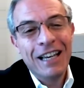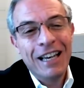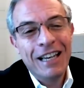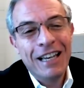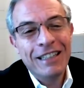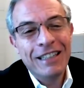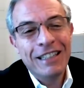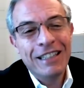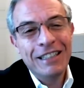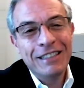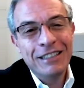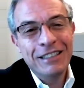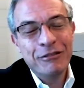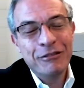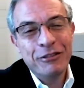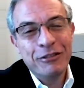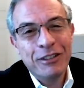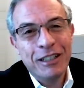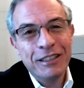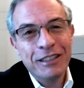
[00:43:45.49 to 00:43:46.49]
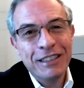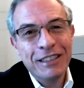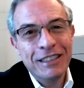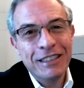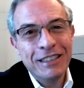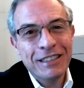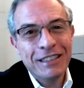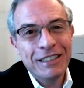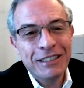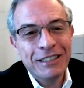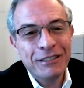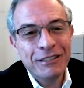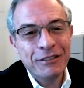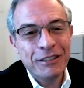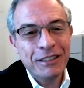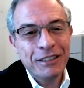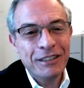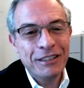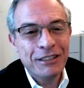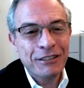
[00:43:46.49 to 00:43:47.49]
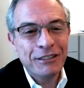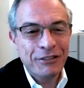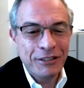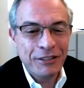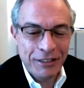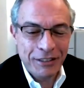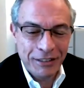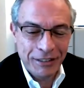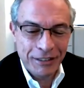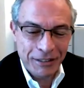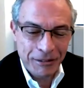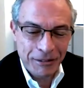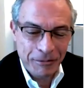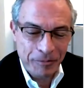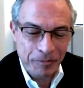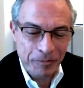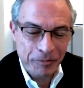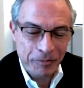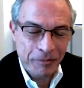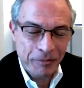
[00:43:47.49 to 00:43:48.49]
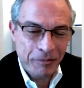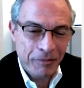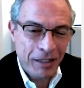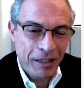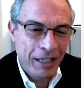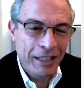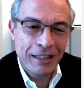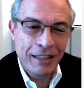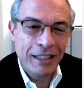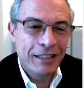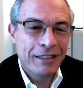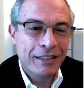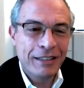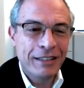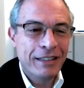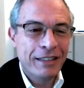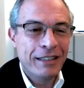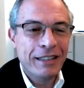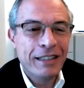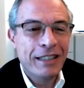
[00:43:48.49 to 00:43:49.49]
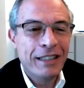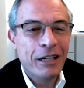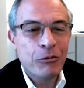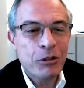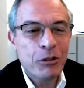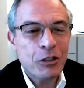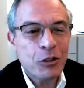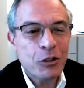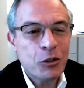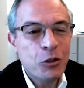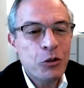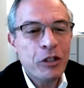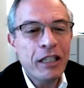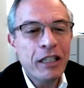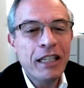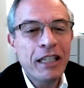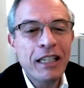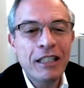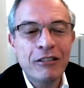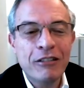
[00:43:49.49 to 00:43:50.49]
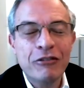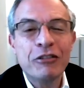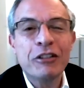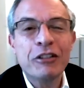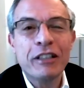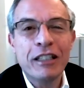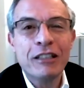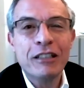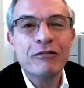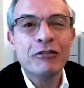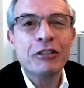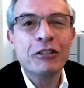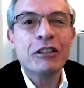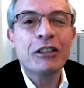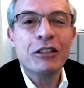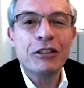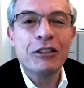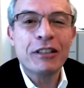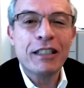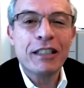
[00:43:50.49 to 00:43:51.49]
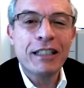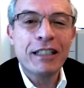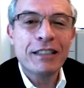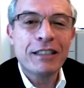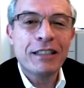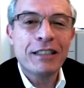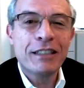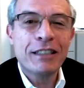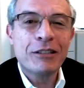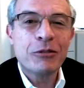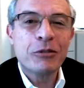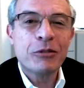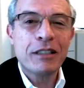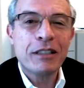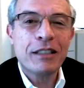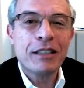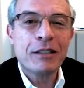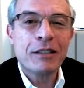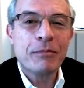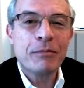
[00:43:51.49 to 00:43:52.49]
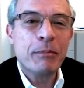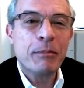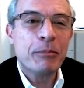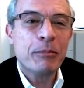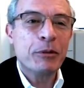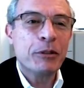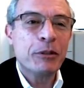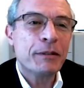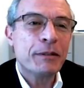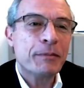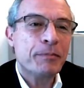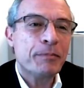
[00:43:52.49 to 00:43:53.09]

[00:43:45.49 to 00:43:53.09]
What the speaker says: and they didn't find any significant differences. And there was no need for that footnote. I guess that's my point.